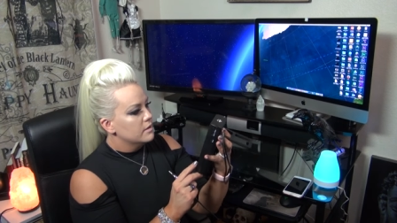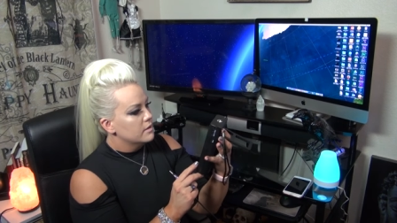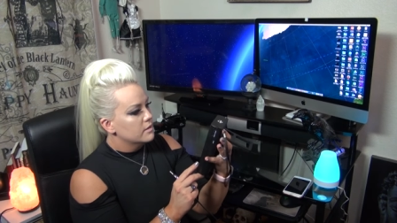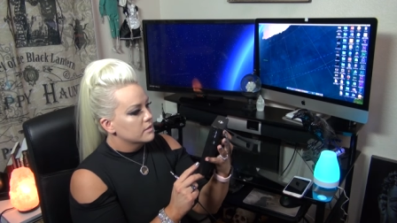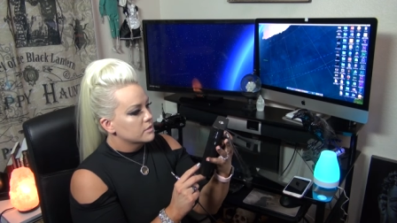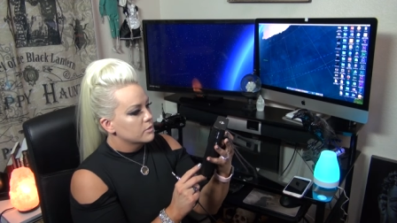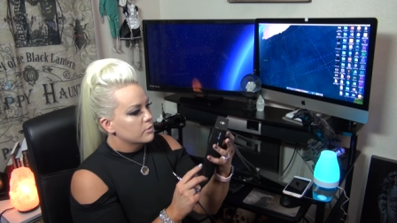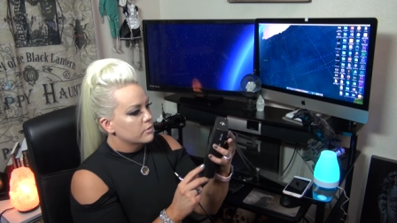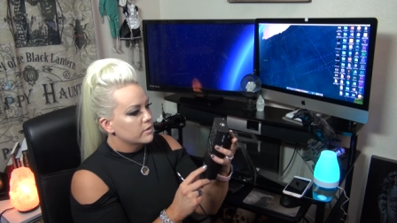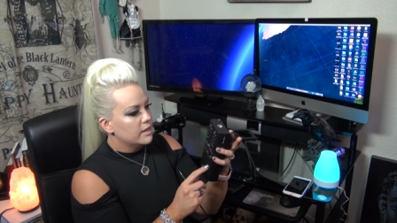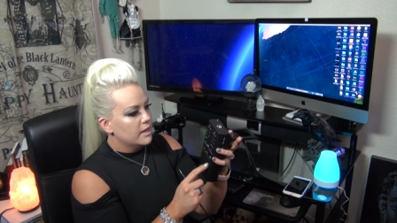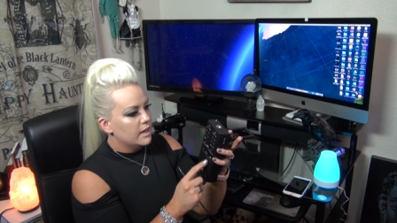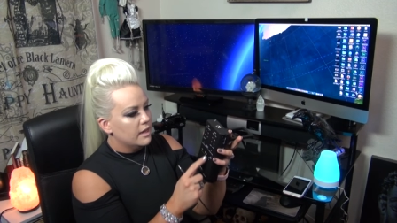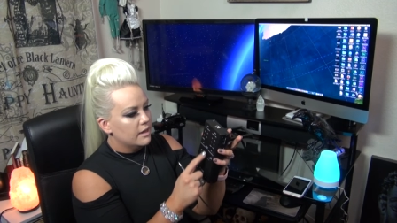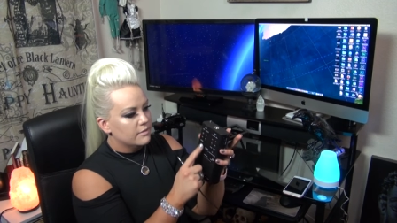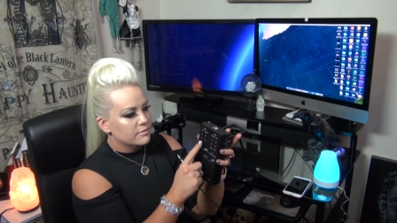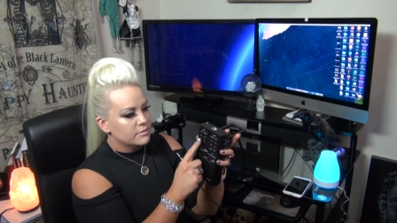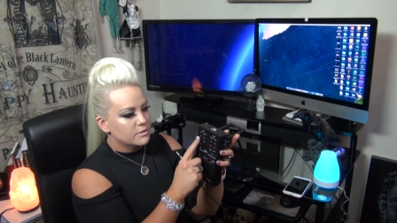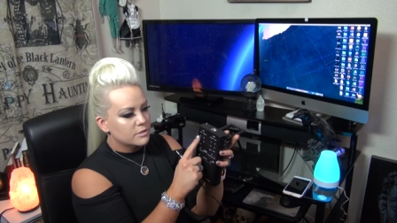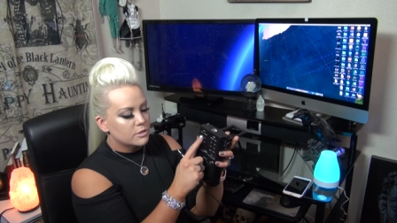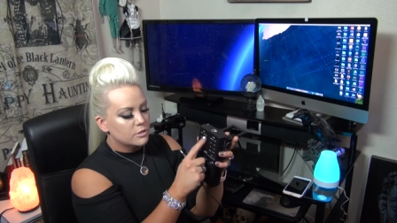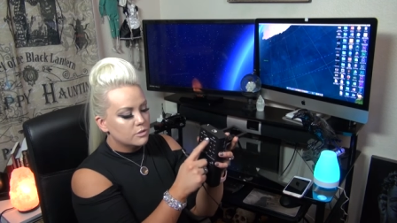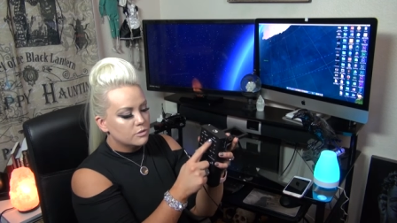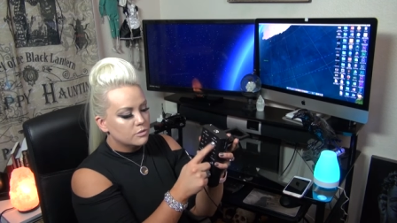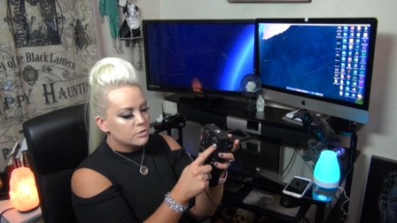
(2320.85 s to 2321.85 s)
So we
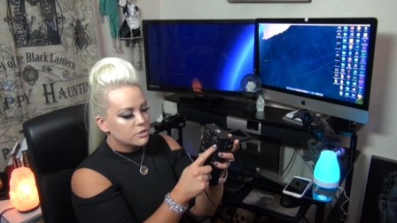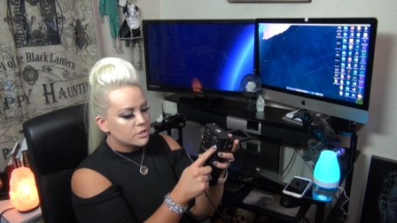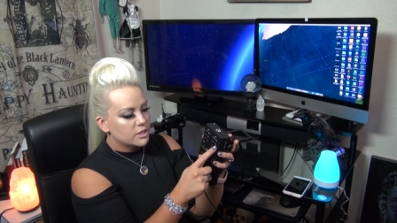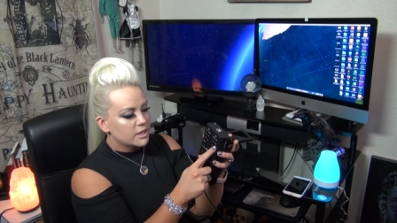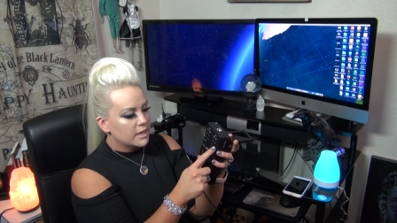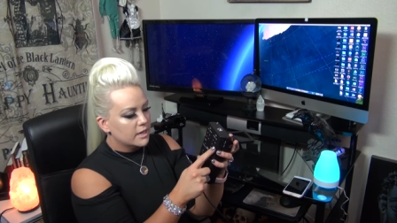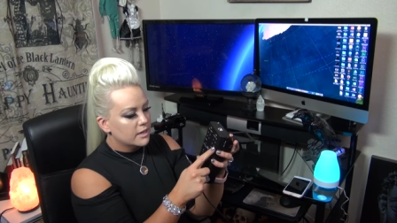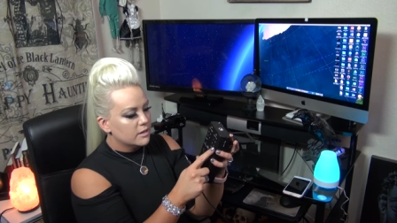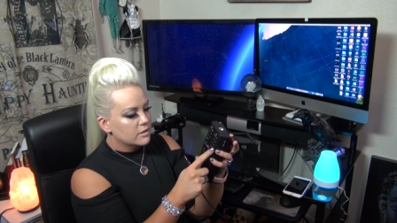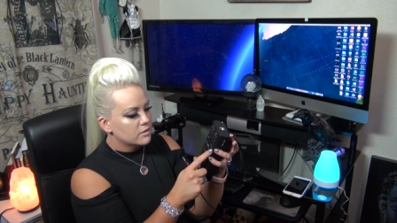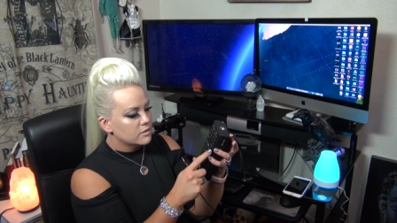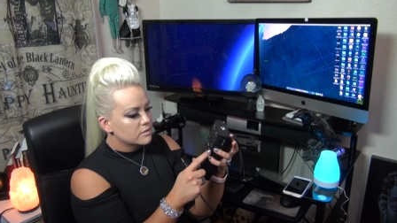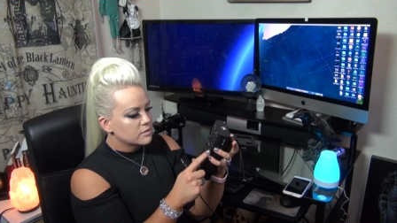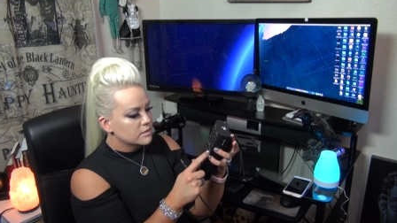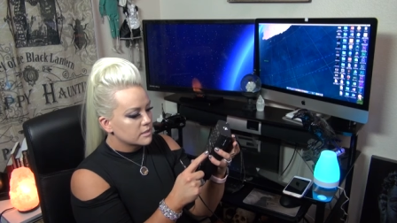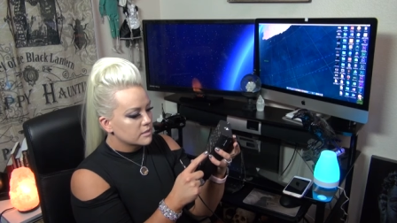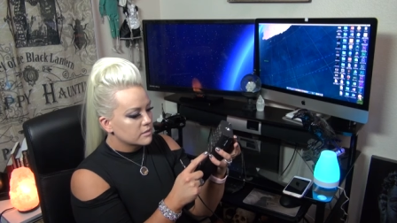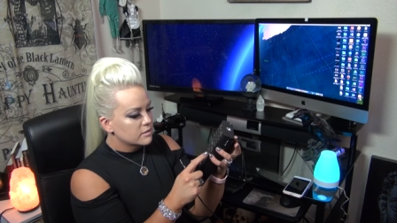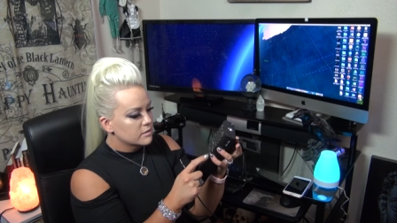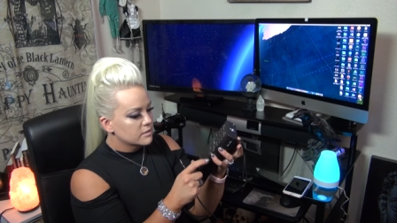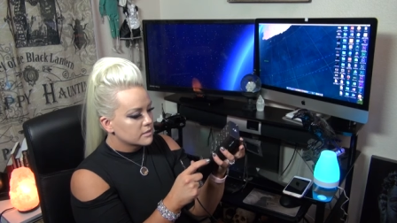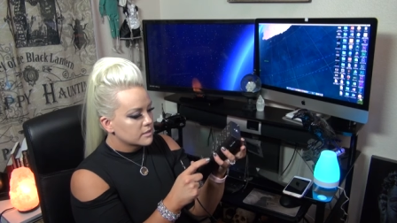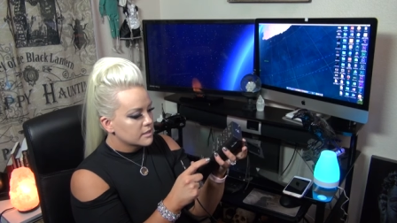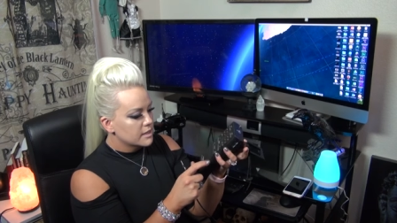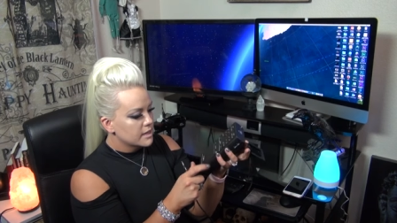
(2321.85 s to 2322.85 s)
have two channels, it
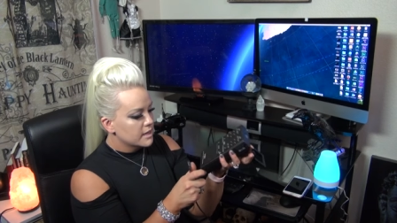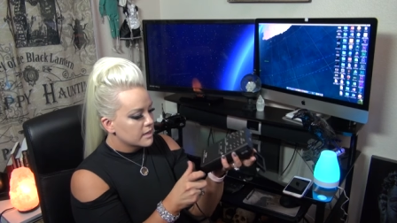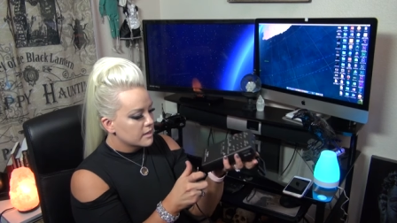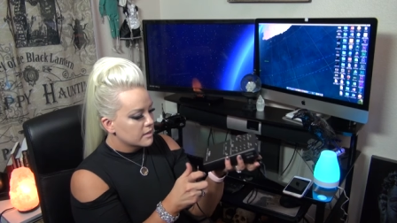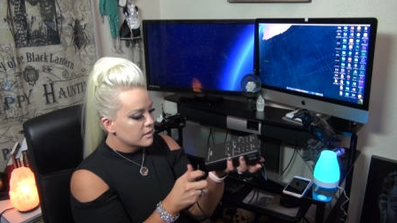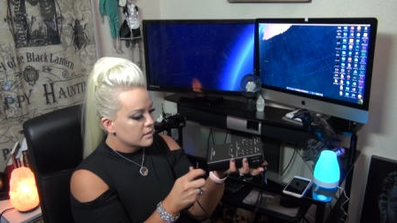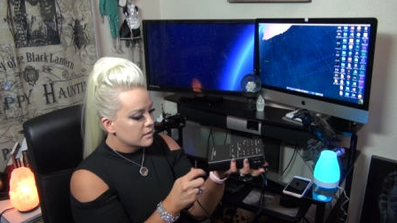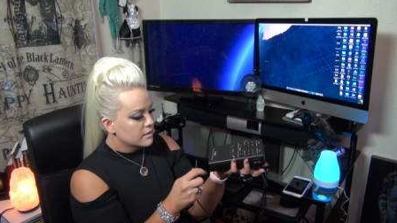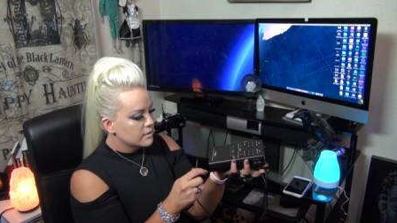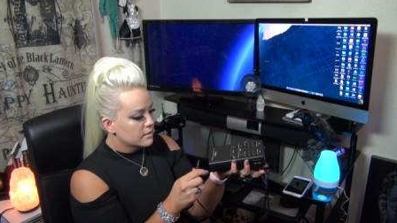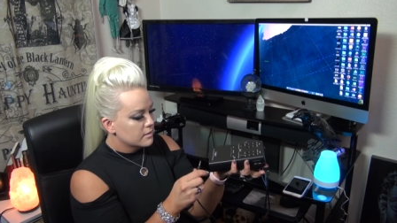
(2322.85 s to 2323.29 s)
looks like.